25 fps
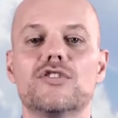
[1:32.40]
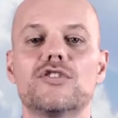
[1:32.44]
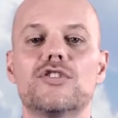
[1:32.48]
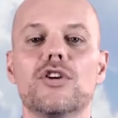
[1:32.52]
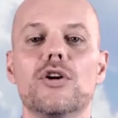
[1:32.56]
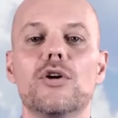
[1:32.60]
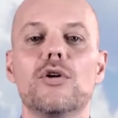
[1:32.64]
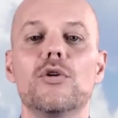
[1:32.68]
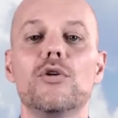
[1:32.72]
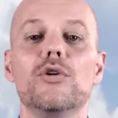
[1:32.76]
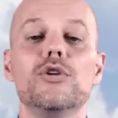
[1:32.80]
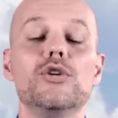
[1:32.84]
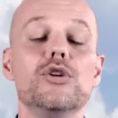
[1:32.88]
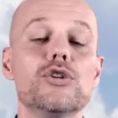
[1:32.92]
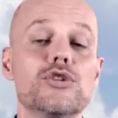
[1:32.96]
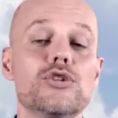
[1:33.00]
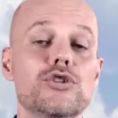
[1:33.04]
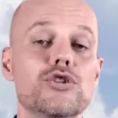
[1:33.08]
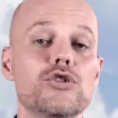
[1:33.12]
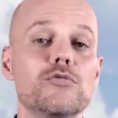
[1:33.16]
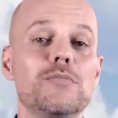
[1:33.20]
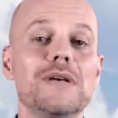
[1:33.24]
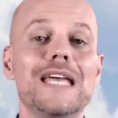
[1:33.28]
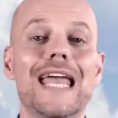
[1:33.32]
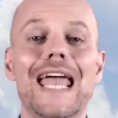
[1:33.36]
So
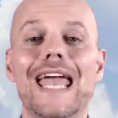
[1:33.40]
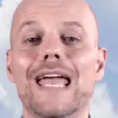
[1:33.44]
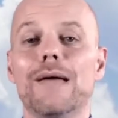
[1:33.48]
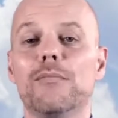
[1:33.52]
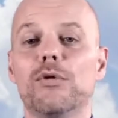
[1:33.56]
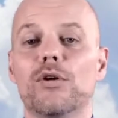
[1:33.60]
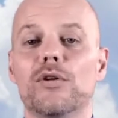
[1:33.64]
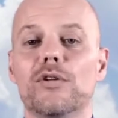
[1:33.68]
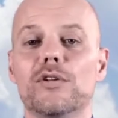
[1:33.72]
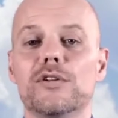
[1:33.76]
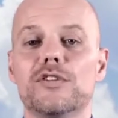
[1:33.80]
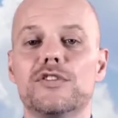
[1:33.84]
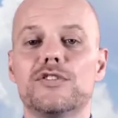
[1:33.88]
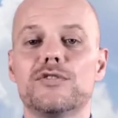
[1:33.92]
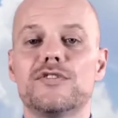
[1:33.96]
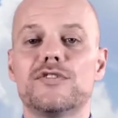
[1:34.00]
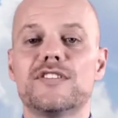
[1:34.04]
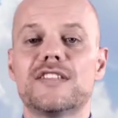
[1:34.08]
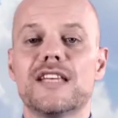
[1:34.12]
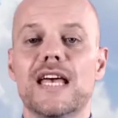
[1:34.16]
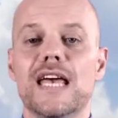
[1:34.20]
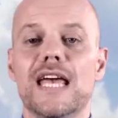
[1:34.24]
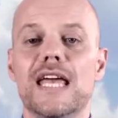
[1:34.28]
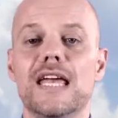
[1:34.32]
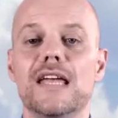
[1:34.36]
you should be able to
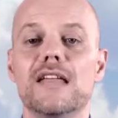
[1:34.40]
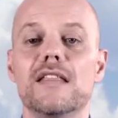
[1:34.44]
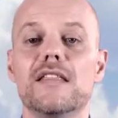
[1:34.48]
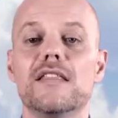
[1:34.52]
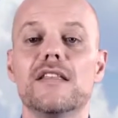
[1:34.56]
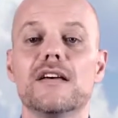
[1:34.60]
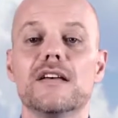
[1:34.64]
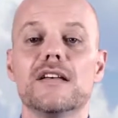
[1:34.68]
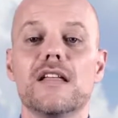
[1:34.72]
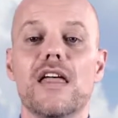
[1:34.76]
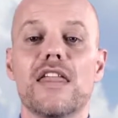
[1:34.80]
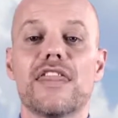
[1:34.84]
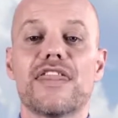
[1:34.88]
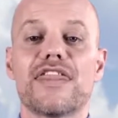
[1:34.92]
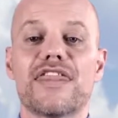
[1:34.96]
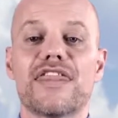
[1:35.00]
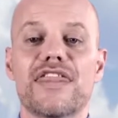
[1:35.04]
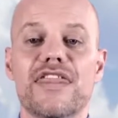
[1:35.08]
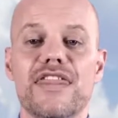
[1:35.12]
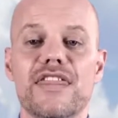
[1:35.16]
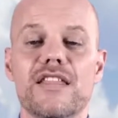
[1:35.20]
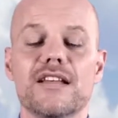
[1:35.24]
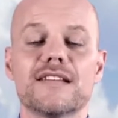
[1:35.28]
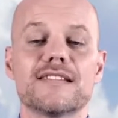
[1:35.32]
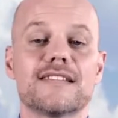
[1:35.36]
say the th
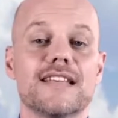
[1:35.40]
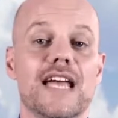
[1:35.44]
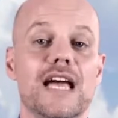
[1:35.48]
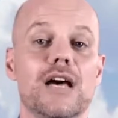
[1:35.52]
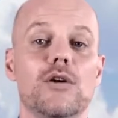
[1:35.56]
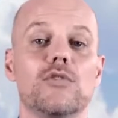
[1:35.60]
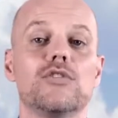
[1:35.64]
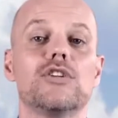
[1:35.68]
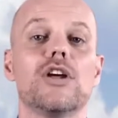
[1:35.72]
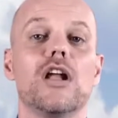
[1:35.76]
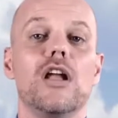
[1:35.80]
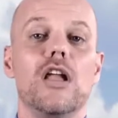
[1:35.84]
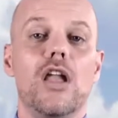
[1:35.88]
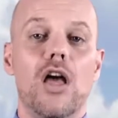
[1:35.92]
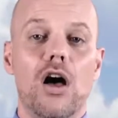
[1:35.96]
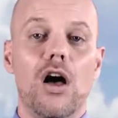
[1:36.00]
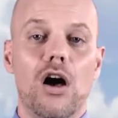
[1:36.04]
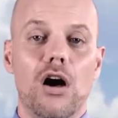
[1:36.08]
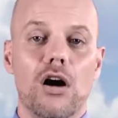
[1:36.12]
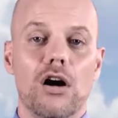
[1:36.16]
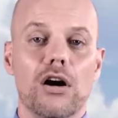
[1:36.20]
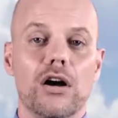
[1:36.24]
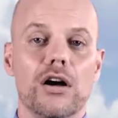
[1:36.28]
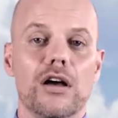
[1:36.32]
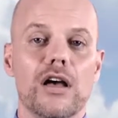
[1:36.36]
sound
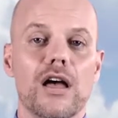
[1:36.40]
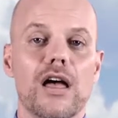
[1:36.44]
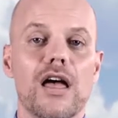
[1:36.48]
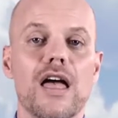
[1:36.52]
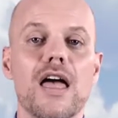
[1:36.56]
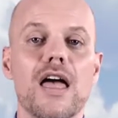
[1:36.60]
long.